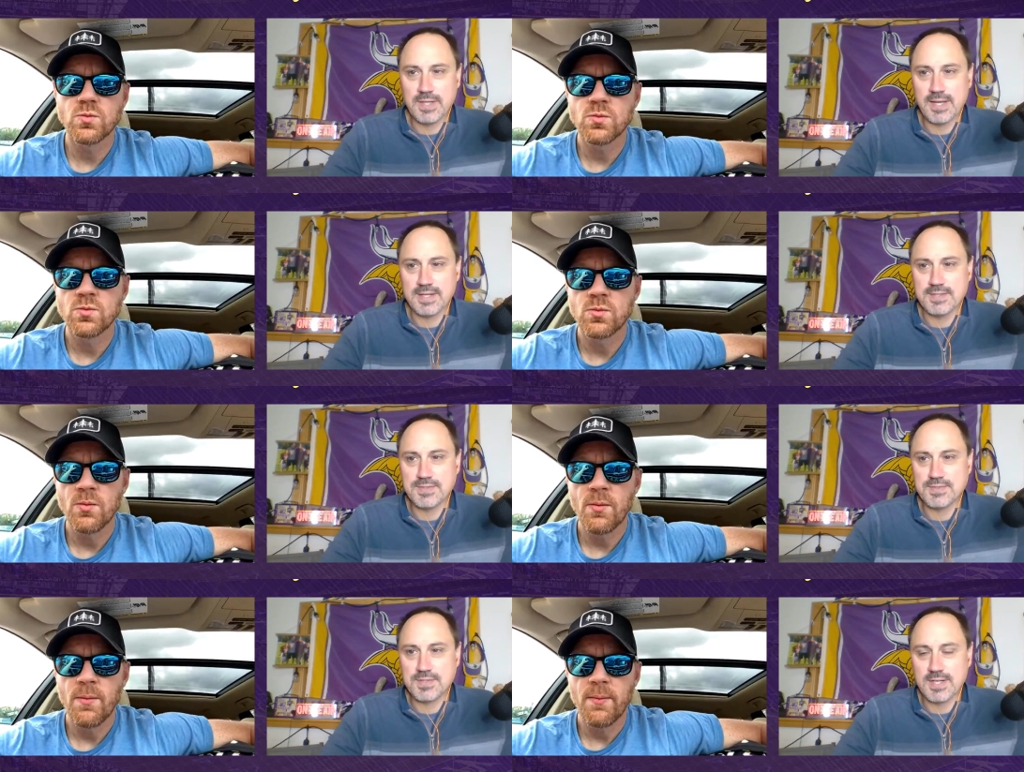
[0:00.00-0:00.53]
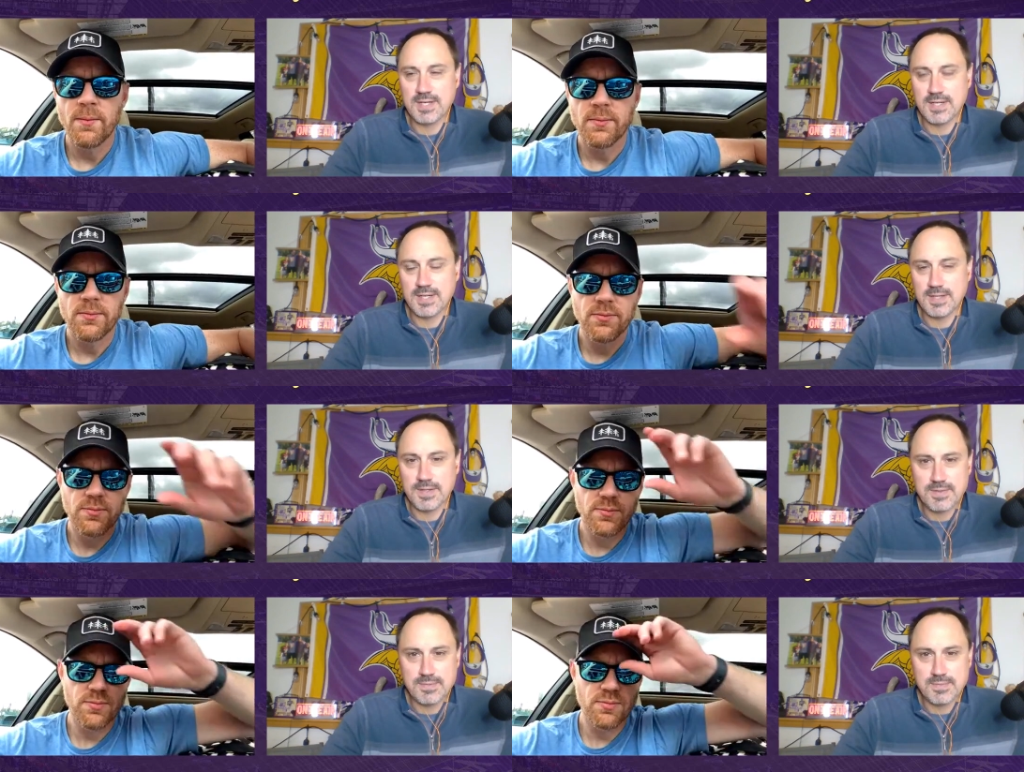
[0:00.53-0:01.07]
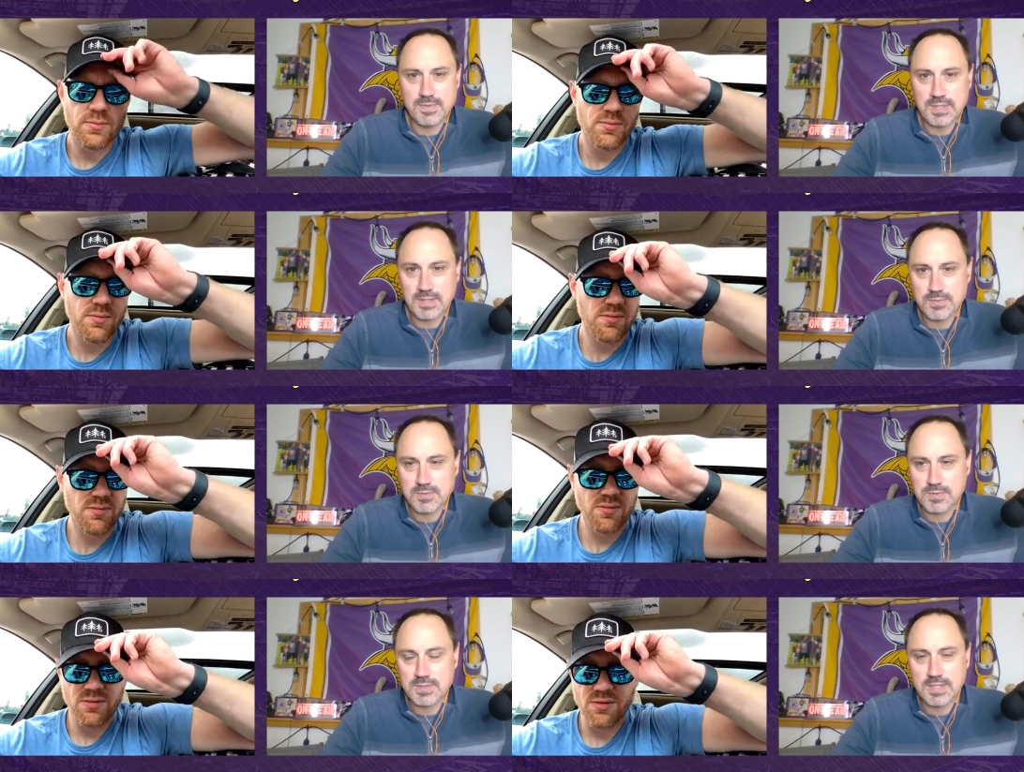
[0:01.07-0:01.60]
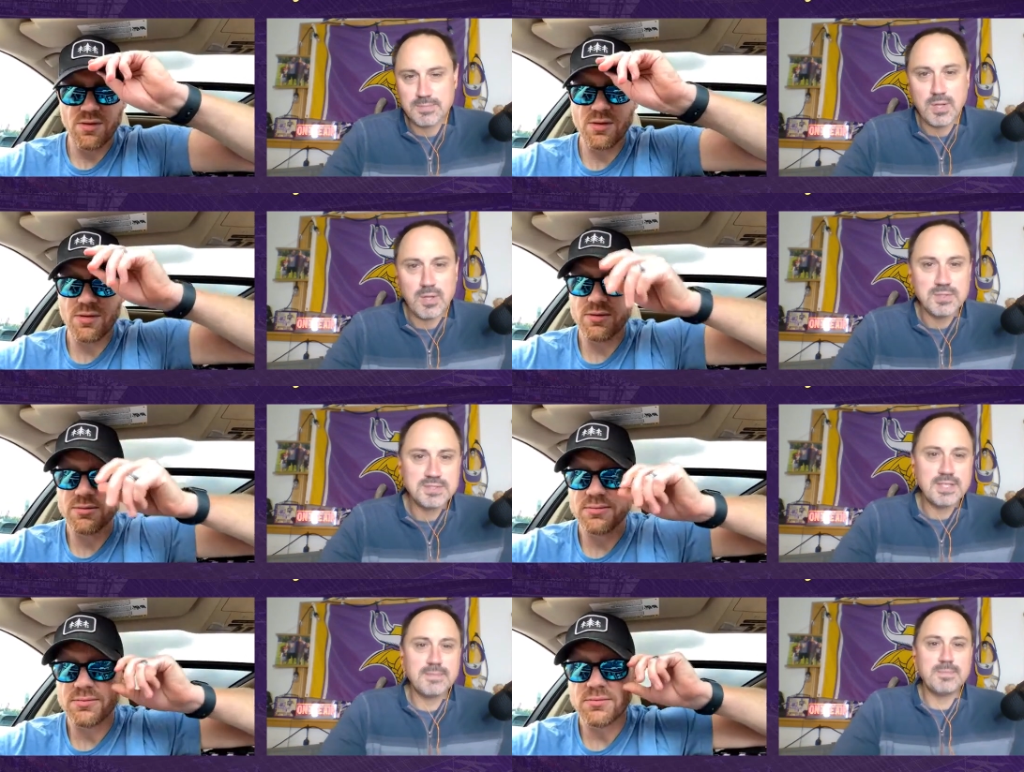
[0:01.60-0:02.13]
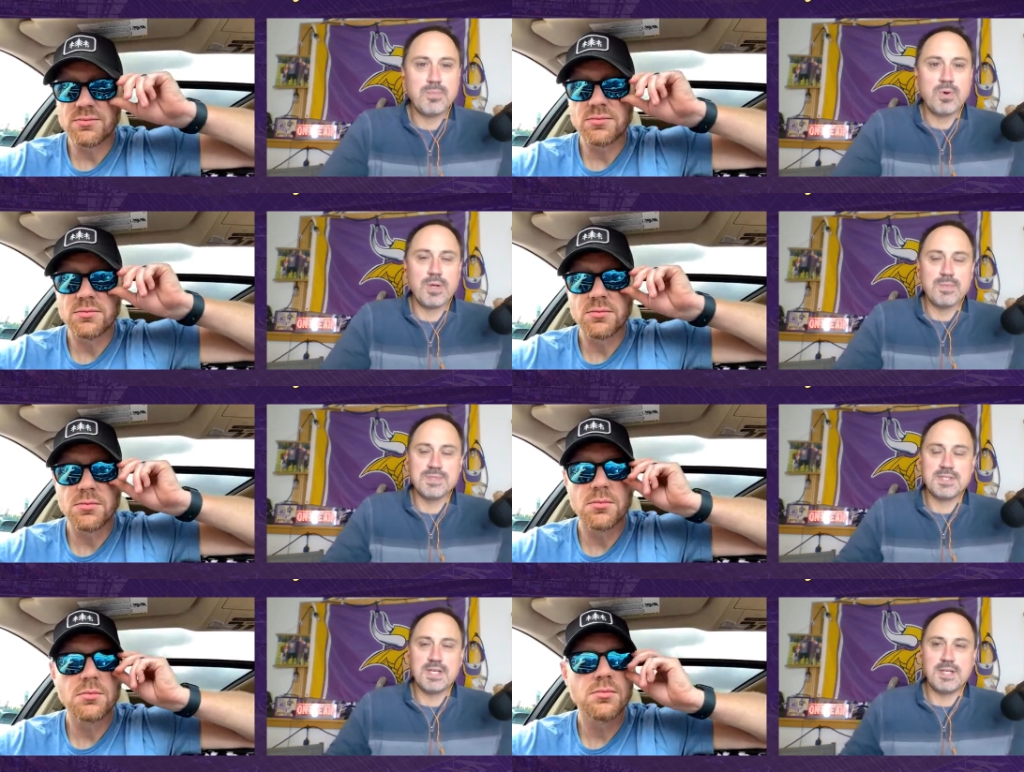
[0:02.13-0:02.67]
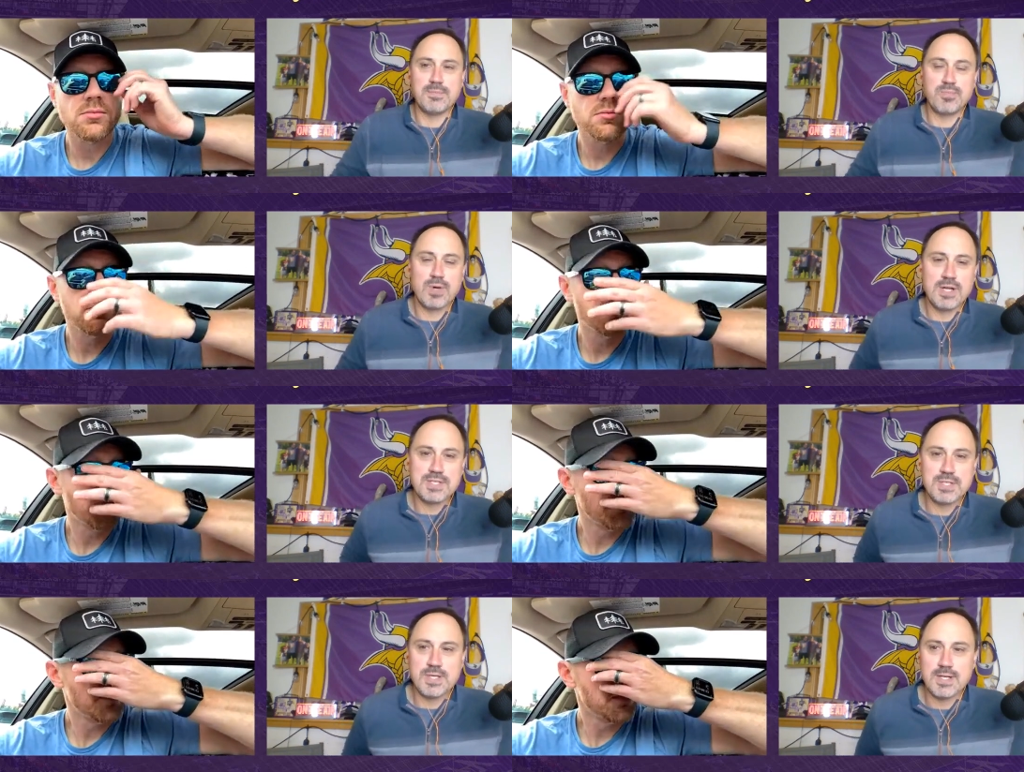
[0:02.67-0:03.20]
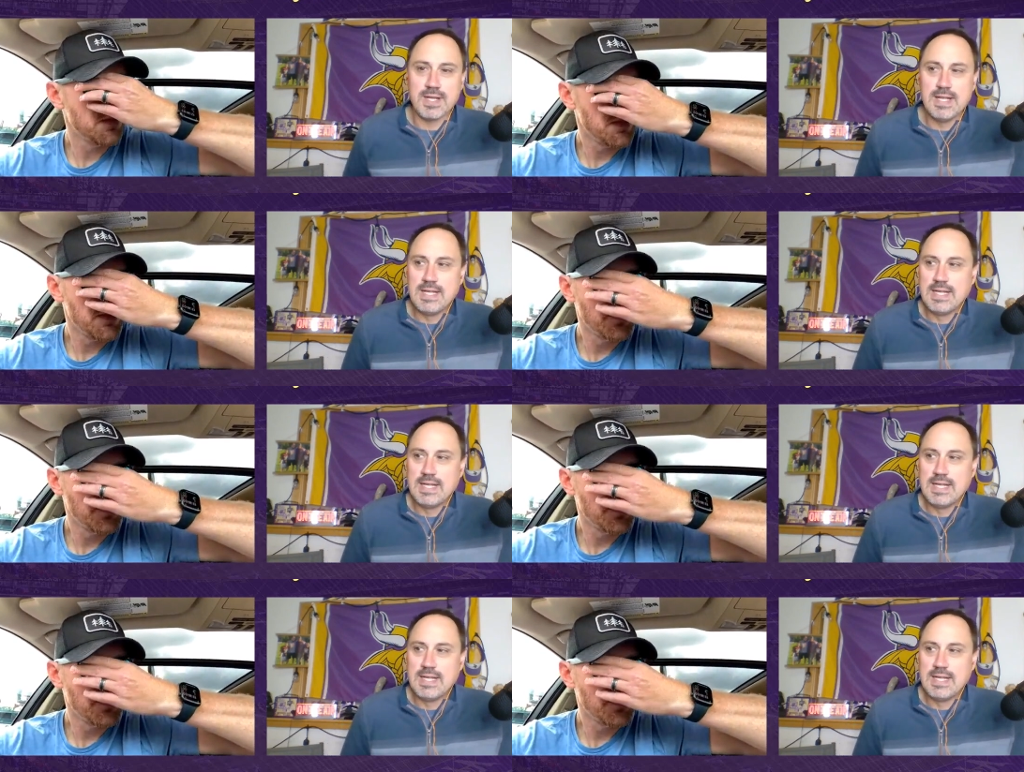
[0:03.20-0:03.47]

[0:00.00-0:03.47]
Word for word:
Speaker 1: as uh, I think it was Nick Mullens at that point was getting pressured.